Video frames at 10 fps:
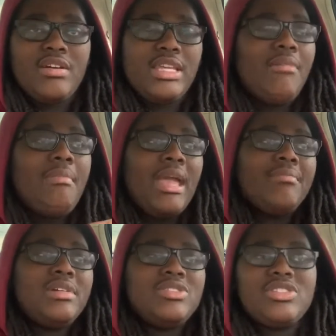Yeah,
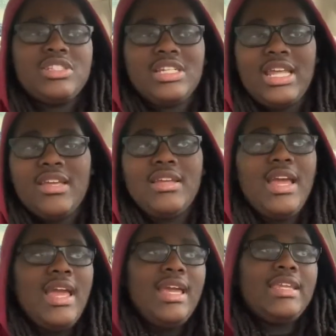MacBooks and shit, they
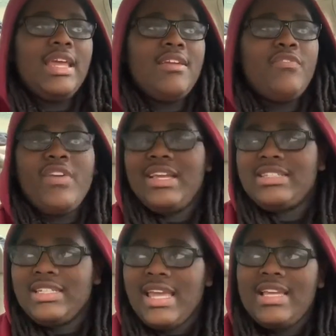
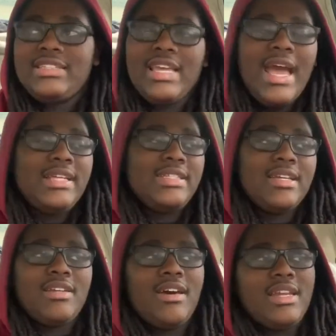fancy, dancy, high
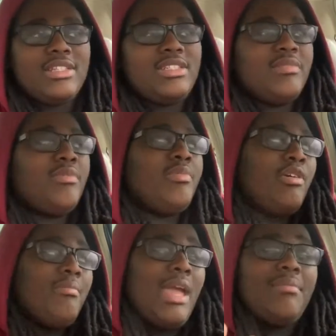tech and all that shit. But
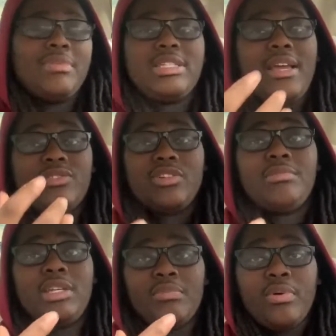bro, MacBooks have so
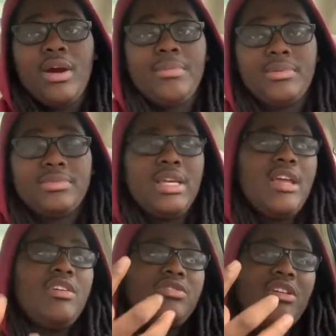many problems. So